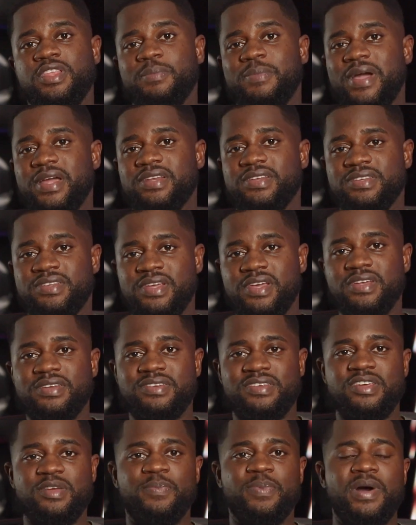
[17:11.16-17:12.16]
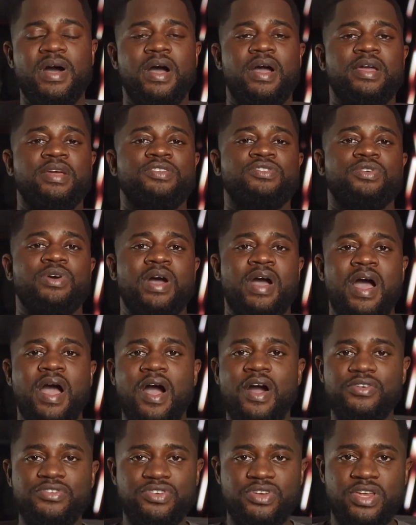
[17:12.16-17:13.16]
they might dig deeper into
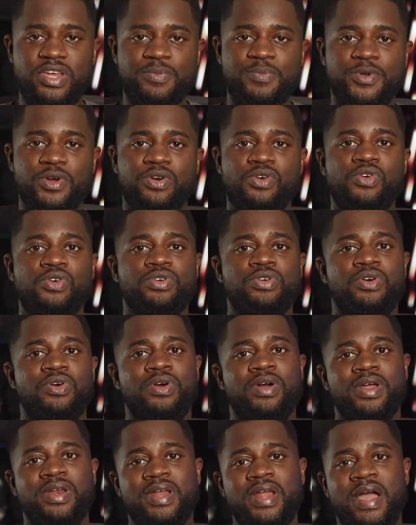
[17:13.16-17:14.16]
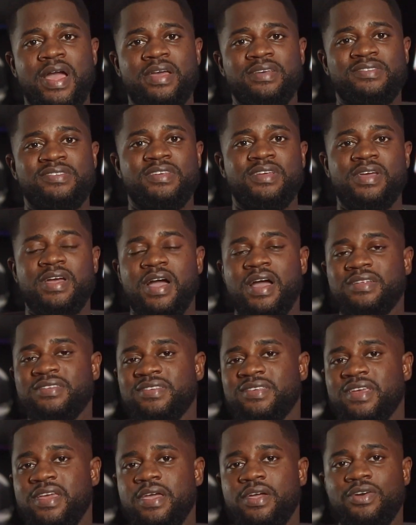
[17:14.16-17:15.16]
how you keep your code organized at
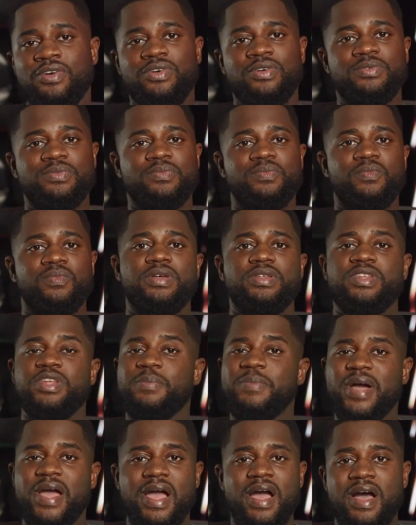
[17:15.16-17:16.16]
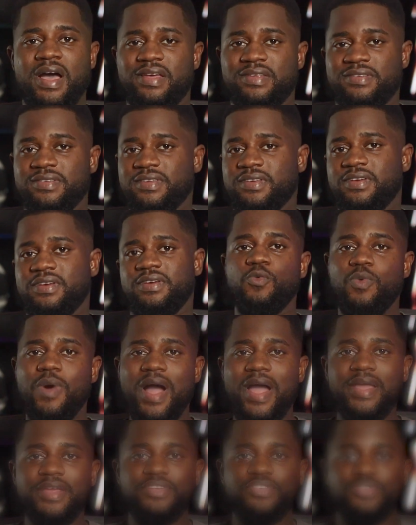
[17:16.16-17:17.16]
scale. They might ask,
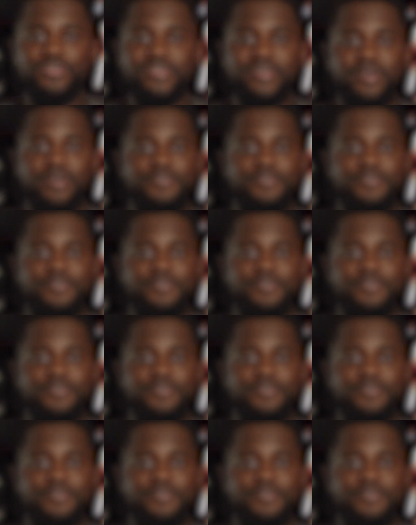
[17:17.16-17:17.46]
why use